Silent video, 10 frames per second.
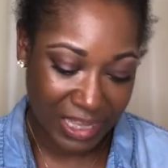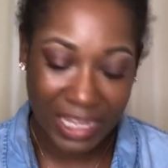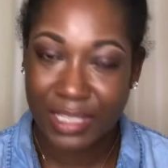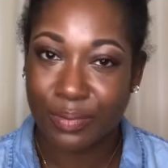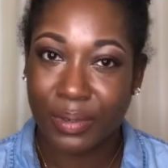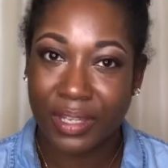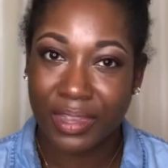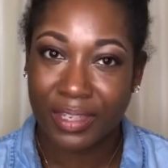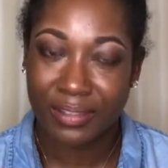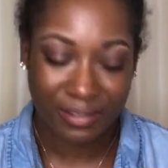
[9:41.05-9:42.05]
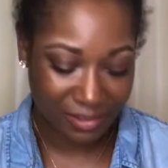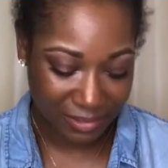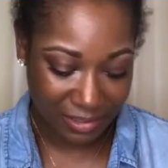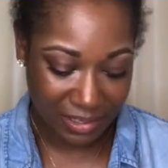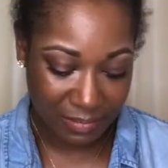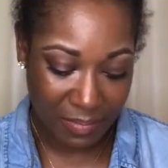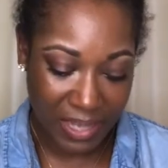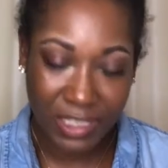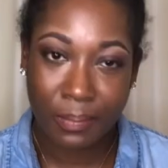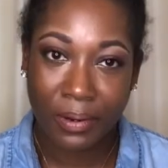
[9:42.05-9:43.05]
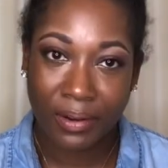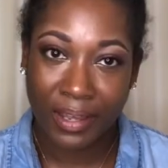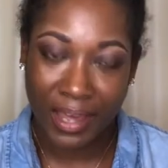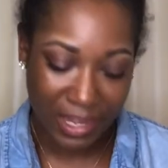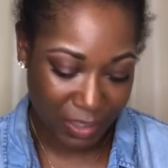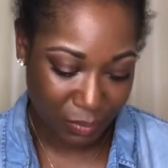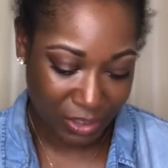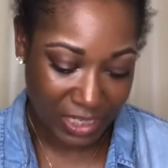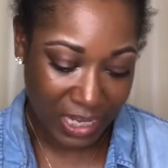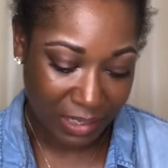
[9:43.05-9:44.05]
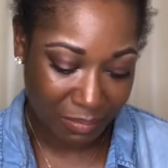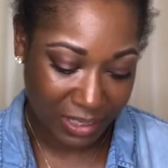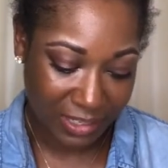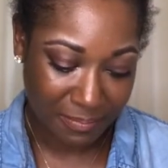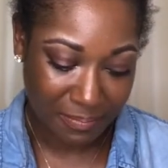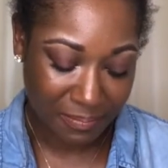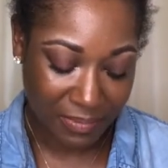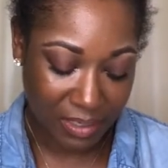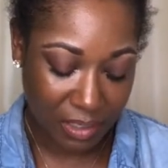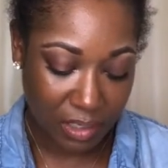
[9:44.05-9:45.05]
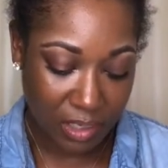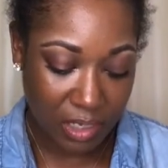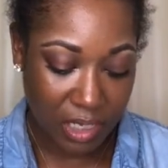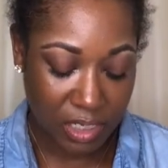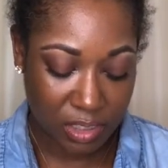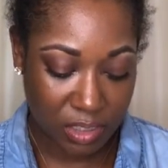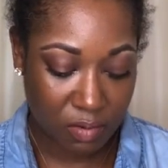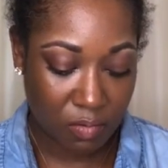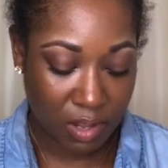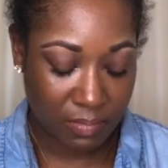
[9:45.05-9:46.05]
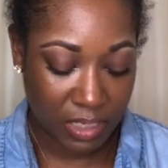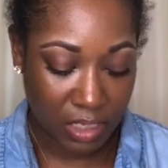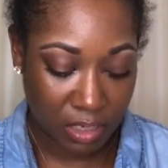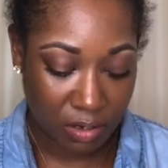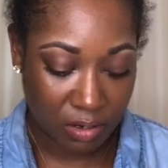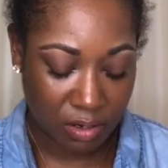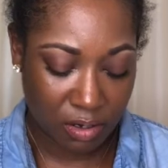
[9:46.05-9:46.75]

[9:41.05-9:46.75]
That's what my spirit guides were telling me. And so I'm here,